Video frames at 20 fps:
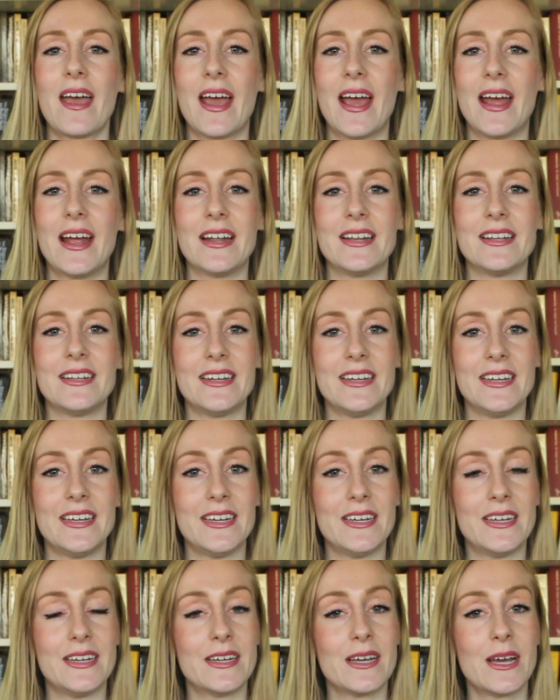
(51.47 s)
and
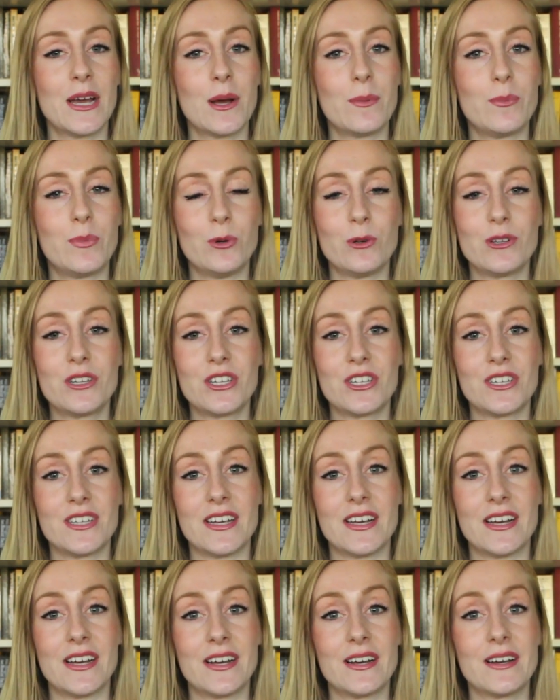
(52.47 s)
he puts
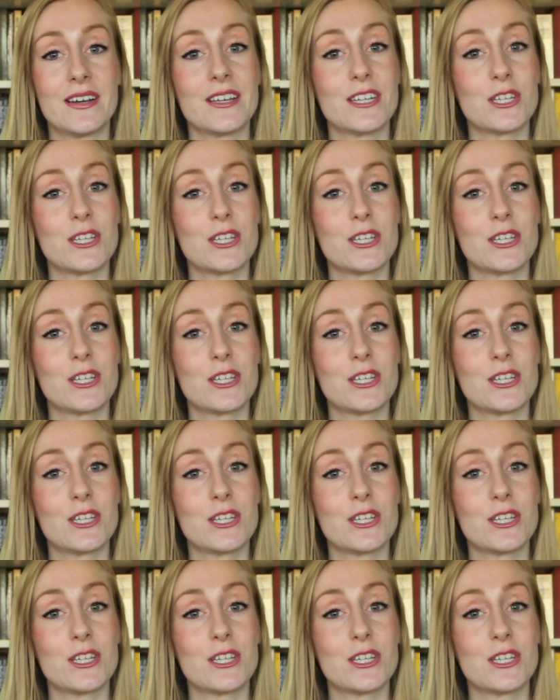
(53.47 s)
the